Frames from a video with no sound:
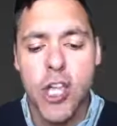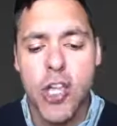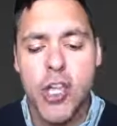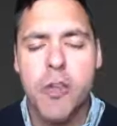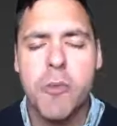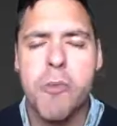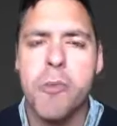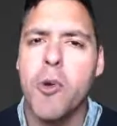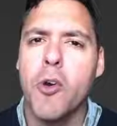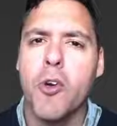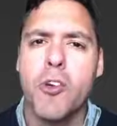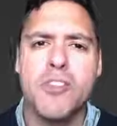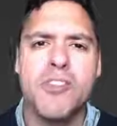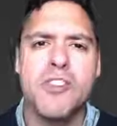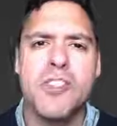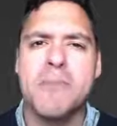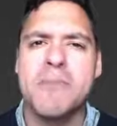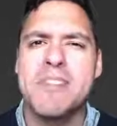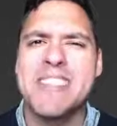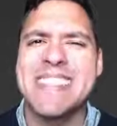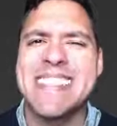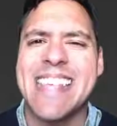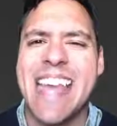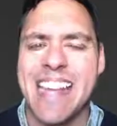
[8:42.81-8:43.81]
you bought
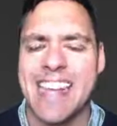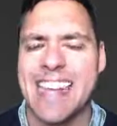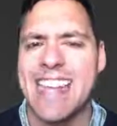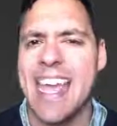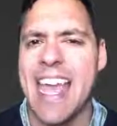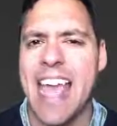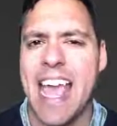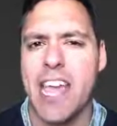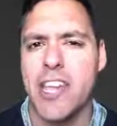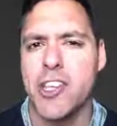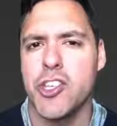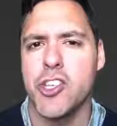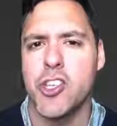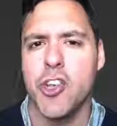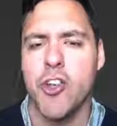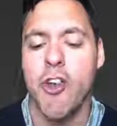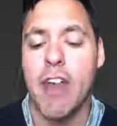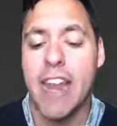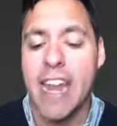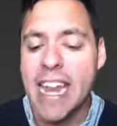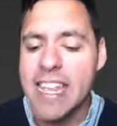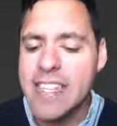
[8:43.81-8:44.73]
some Zcash, all right?